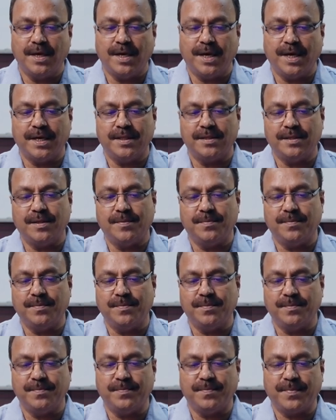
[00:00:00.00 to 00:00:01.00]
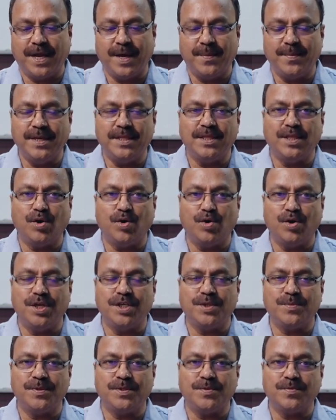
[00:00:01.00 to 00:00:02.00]
and the primary
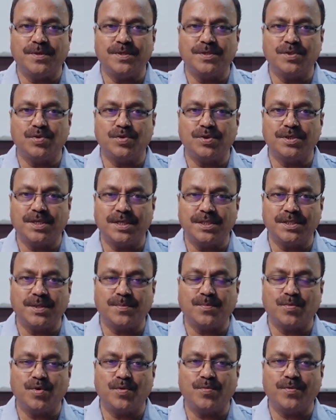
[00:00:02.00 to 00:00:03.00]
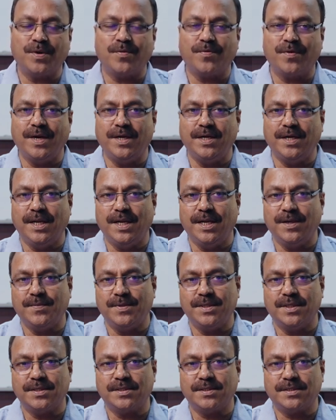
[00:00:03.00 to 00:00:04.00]
theories which one should touch upon while dealing
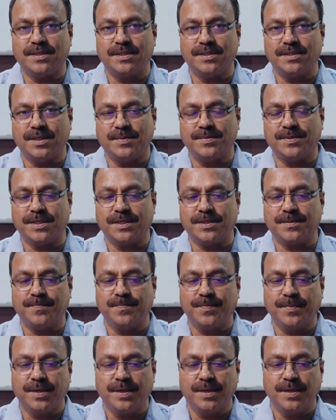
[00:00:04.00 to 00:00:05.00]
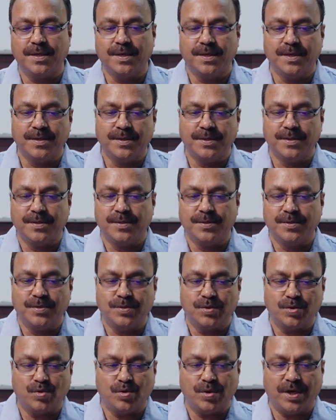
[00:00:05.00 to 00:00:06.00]
with this subject.
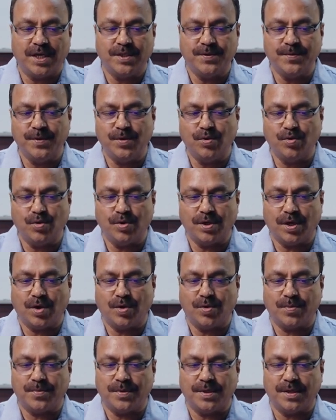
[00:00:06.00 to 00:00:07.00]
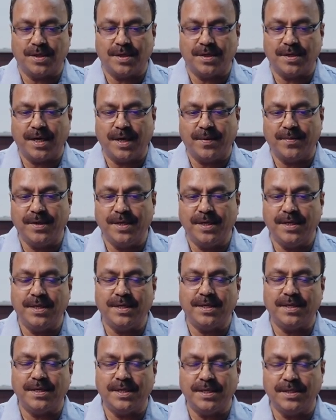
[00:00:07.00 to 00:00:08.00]
So as we know now, uh,
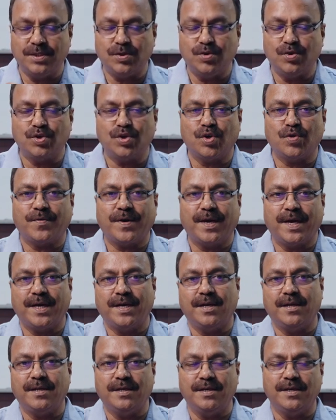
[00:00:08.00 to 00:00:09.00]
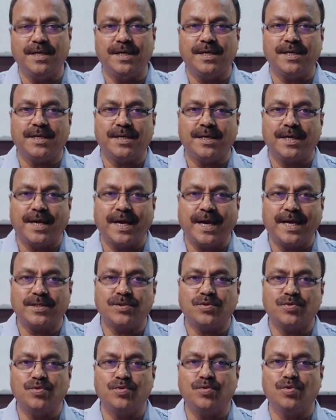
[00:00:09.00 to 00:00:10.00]
every institution of higher learning
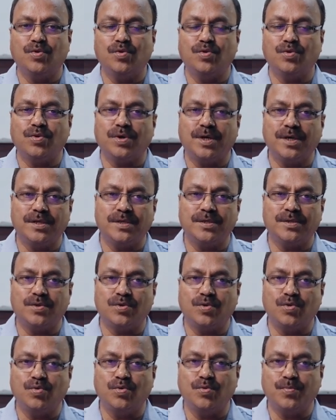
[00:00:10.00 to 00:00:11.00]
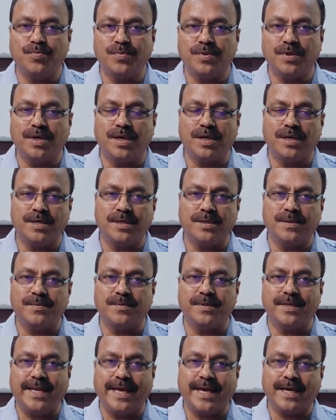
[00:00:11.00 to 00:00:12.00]
has to go through uh,
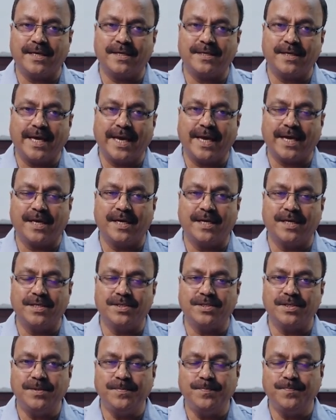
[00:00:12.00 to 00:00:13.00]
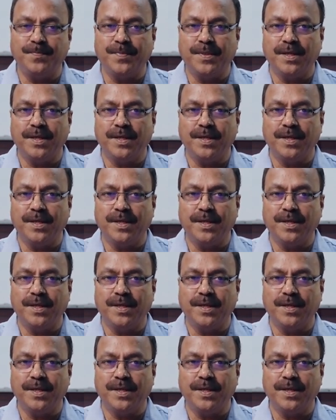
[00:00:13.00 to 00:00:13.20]
N A C accreditation,